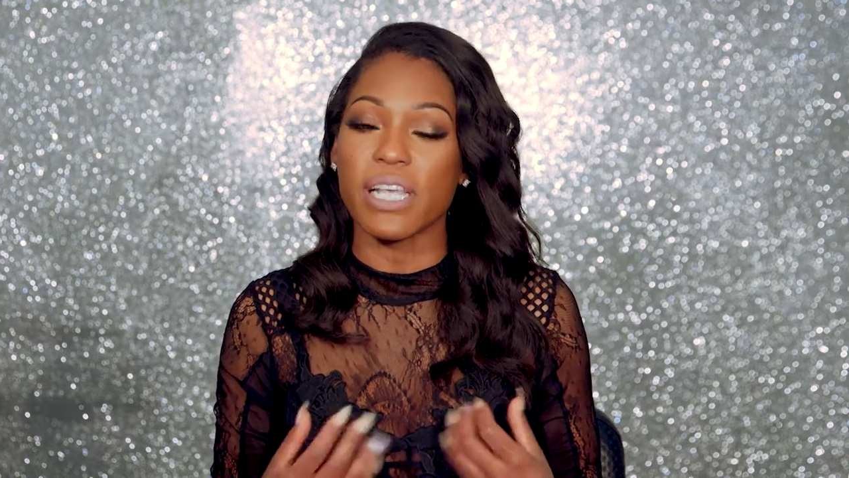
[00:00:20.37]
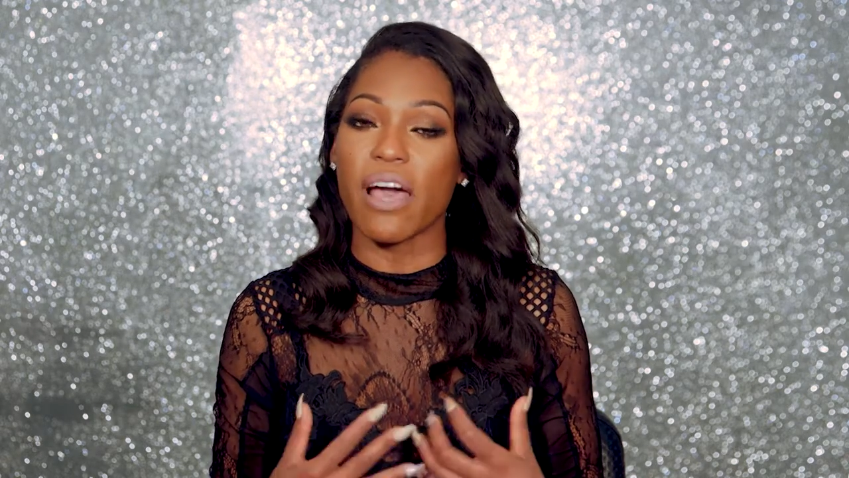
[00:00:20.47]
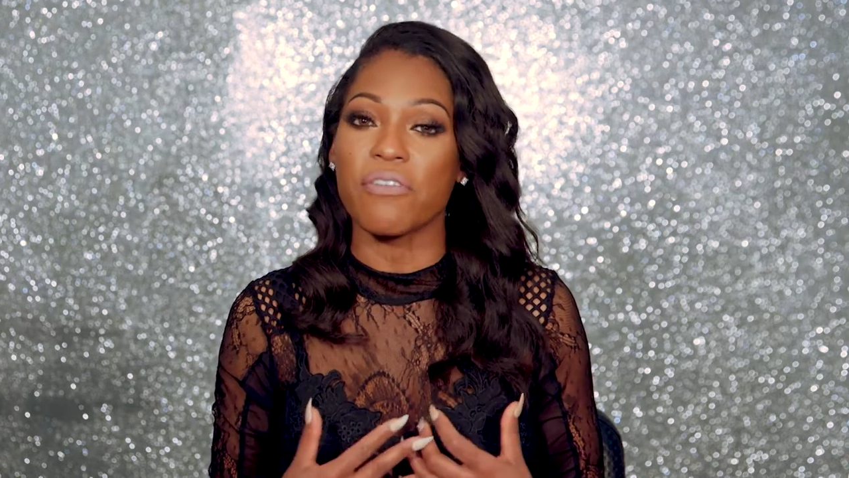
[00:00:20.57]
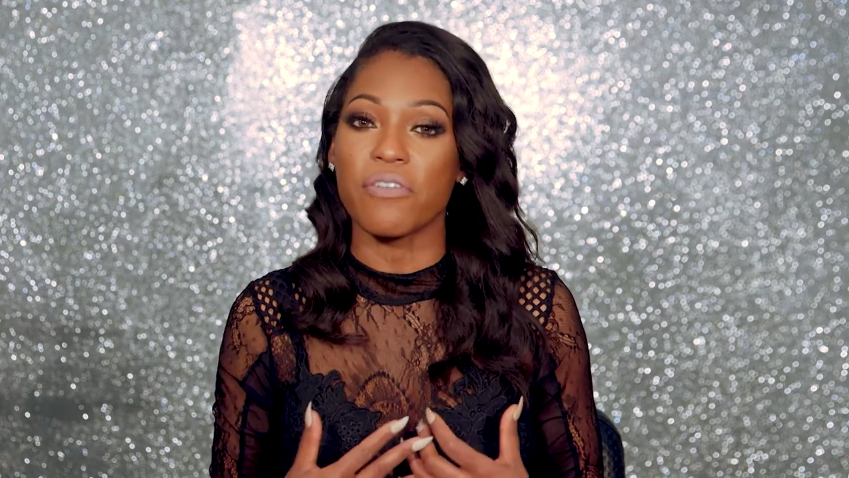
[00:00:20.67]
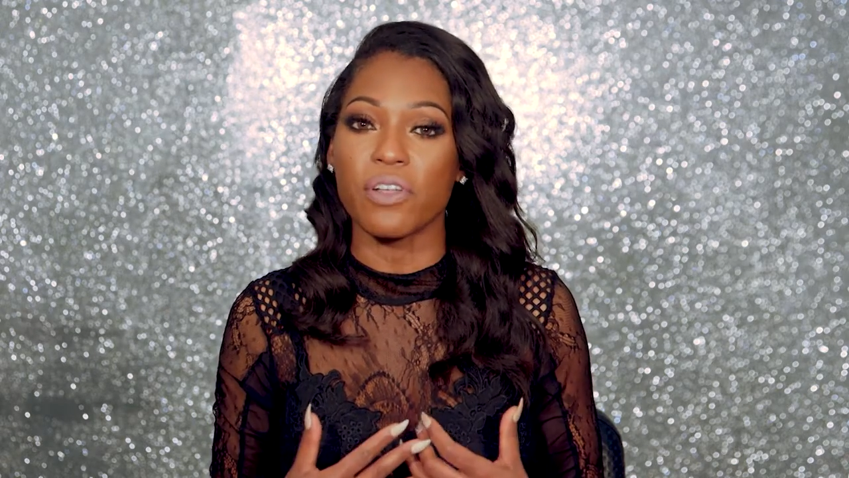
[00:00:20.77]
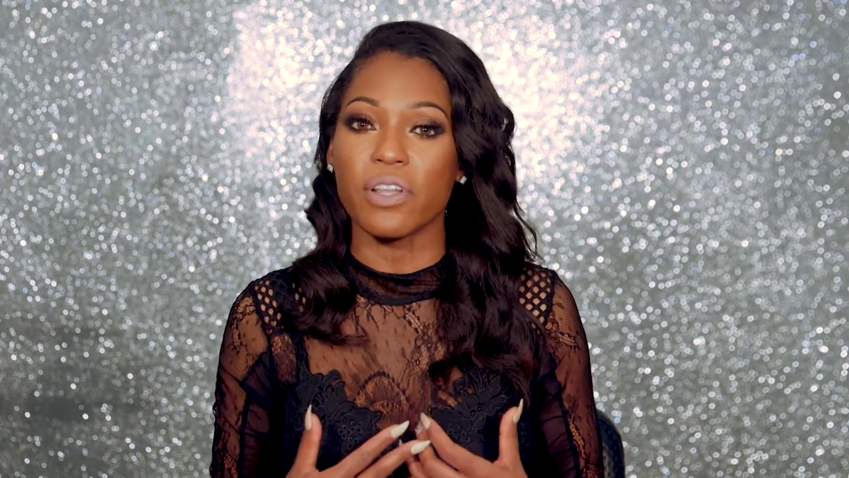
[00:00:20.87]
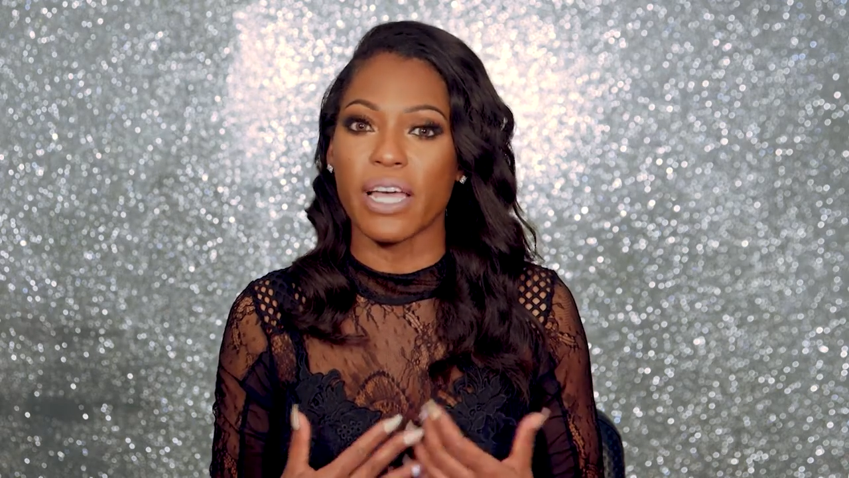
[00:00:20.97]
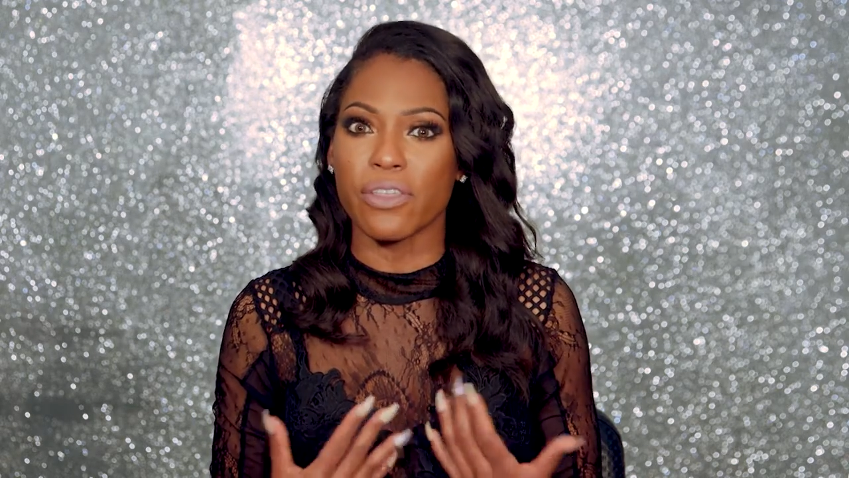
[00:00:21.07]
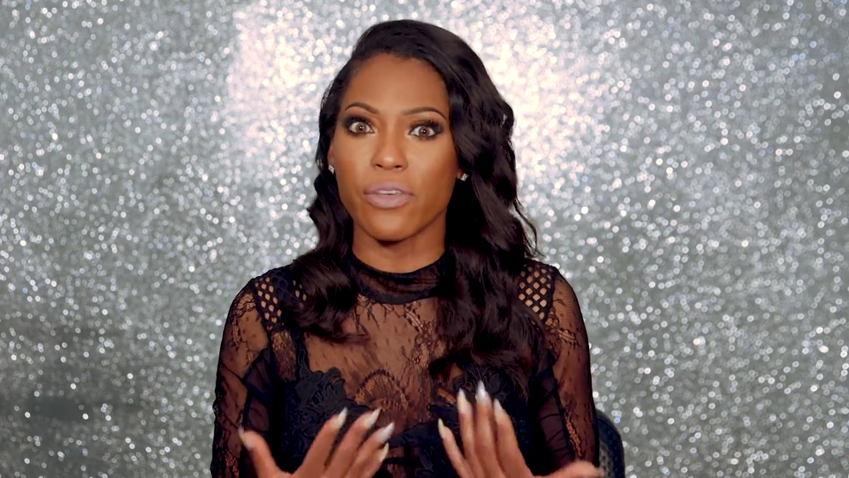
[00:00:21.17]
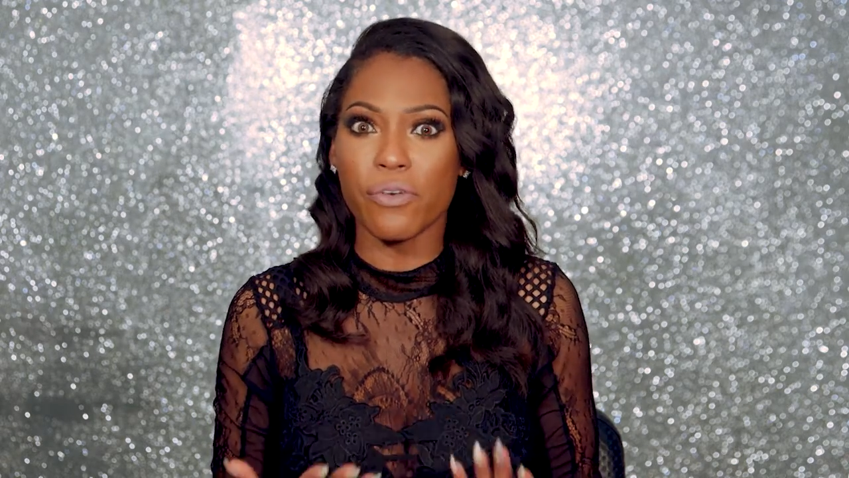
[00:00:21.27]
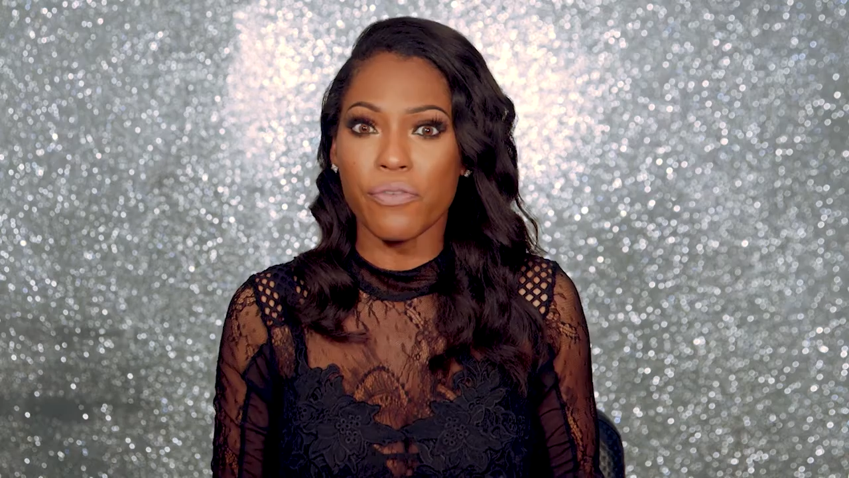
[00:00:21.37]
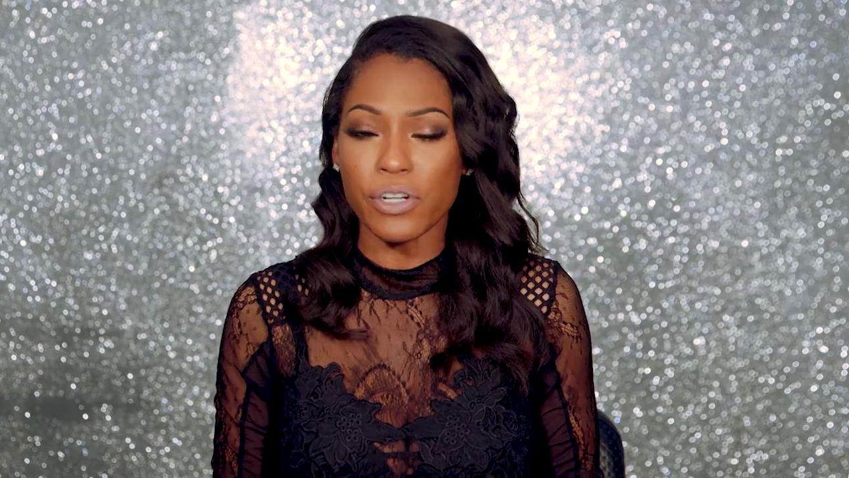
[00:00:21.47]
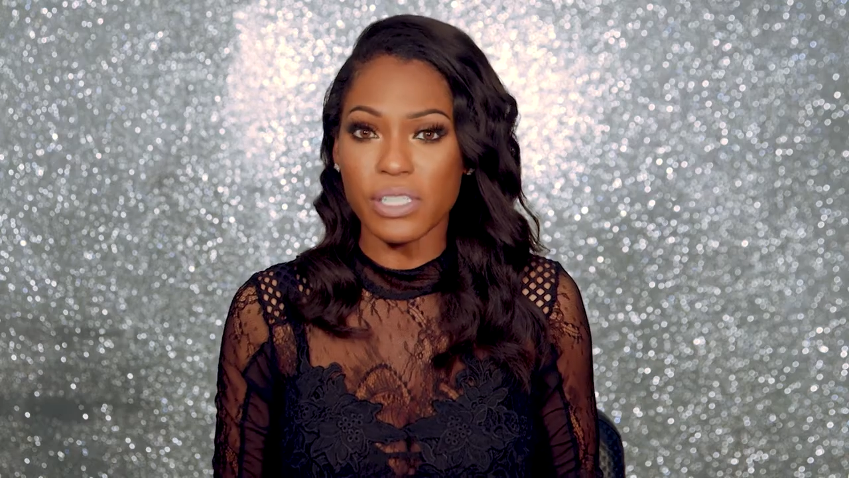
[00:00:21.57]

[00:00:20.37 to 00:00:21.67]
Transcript: I feel like they're the first